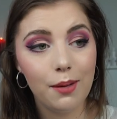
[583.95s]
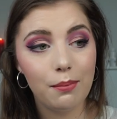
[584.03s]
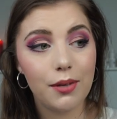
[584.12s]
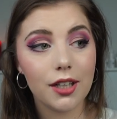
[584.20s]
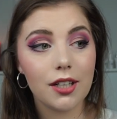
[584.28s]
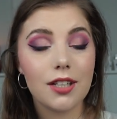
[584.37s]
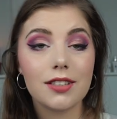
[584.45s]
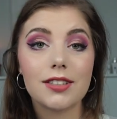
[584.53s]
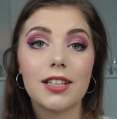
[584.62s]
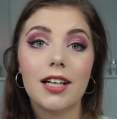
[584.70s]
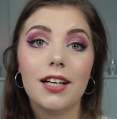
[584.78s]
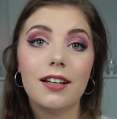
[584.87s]

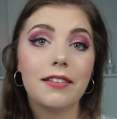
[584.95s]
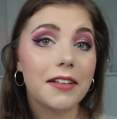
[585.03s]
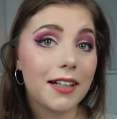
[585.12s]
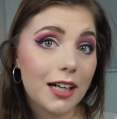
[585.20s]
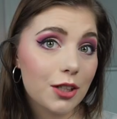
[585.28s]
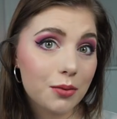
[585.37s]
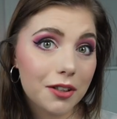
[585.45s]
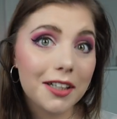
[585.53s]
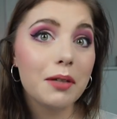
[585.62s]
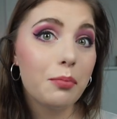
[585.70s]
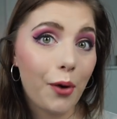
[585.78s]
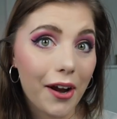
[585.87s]
because the glass one
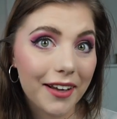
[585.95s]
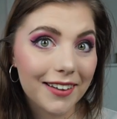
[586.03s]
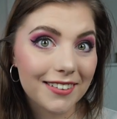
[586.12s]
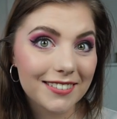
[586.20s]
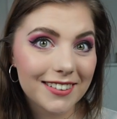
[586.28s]
can break